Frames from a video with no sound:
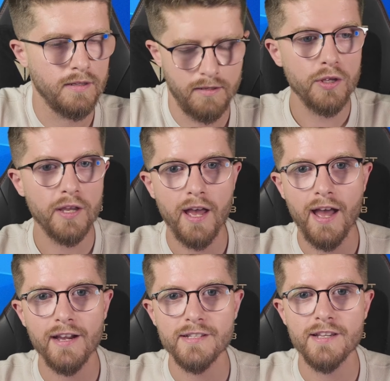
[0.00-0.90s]
But you get
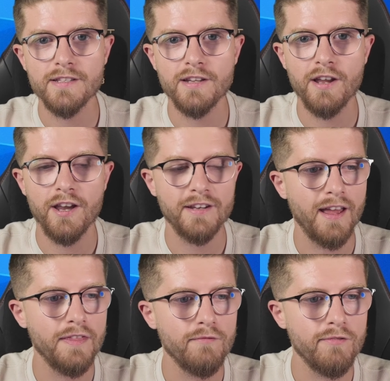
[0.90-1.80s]
access denied,
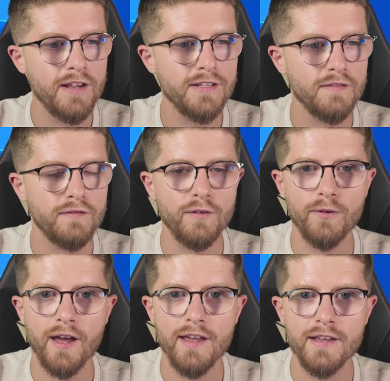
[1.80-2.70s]
and the reason
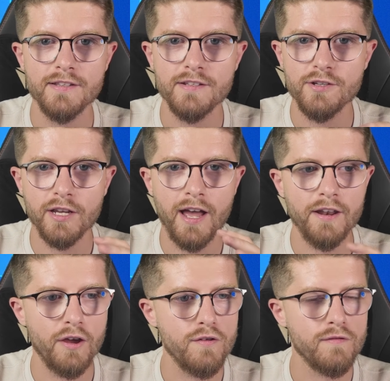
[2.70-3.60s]
for that is you
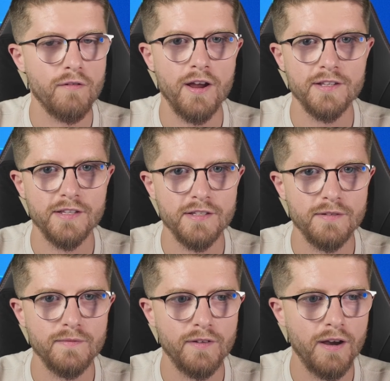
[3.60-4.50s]
can't overwrite
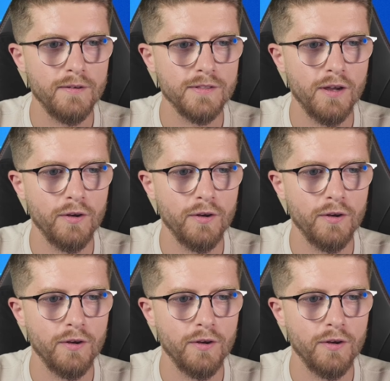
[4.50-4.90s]
system files